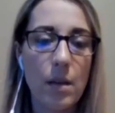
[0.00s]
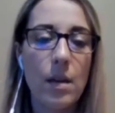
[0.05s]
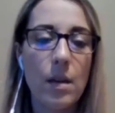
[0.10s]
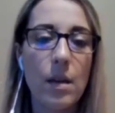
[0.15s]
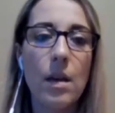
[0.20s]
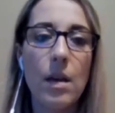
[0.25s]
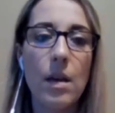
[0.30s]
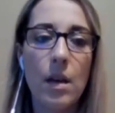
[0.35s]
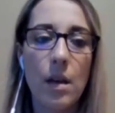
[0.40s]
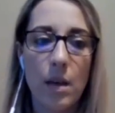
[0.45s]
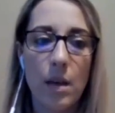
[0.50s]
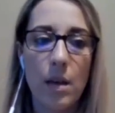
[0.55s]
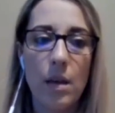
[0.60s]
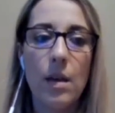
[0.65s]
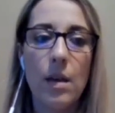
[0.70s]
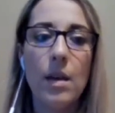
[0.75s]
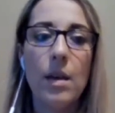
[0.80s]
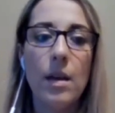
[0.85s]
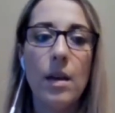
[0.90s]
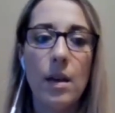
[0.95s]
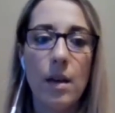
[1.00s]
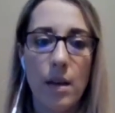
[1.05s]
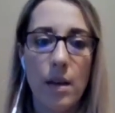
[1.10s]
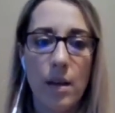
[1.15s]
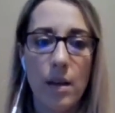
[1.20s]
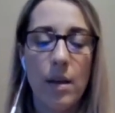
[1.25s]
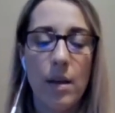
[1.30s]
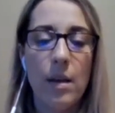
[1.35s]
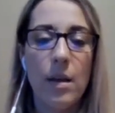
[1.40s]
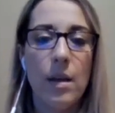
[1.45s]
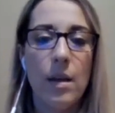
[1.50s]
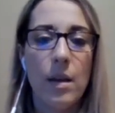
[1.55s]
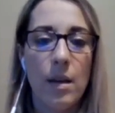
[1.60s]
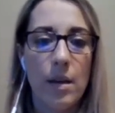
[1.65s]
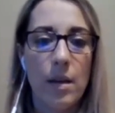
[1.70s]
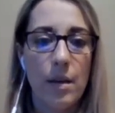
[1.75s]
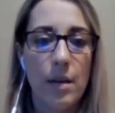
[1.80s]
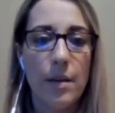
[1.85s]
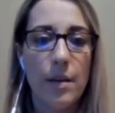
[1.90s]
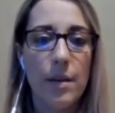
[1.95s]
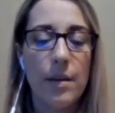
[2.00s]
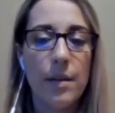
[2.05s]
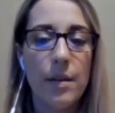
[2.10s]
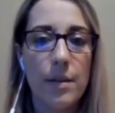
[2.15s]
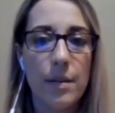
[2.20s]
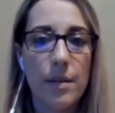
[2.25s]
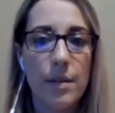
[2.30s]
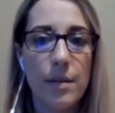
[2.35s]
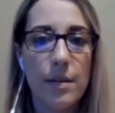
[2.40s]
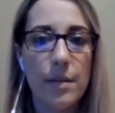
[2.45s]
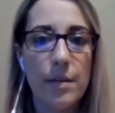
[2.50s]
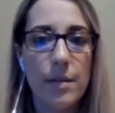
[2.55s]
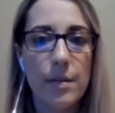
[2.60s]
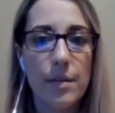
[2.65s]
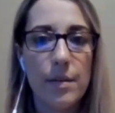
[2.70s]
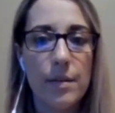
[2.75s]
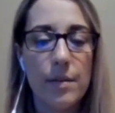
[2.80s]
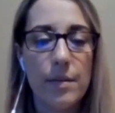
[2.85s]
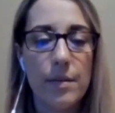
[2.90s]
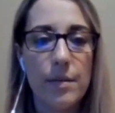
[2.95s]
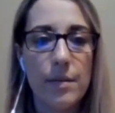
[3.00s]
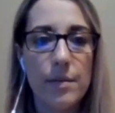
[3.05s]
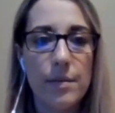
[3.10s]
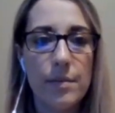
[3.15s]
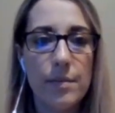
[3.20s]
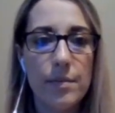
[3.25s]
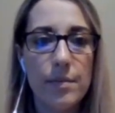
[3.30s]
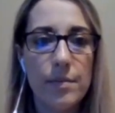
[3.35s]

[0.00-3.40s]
This person isn't speaking.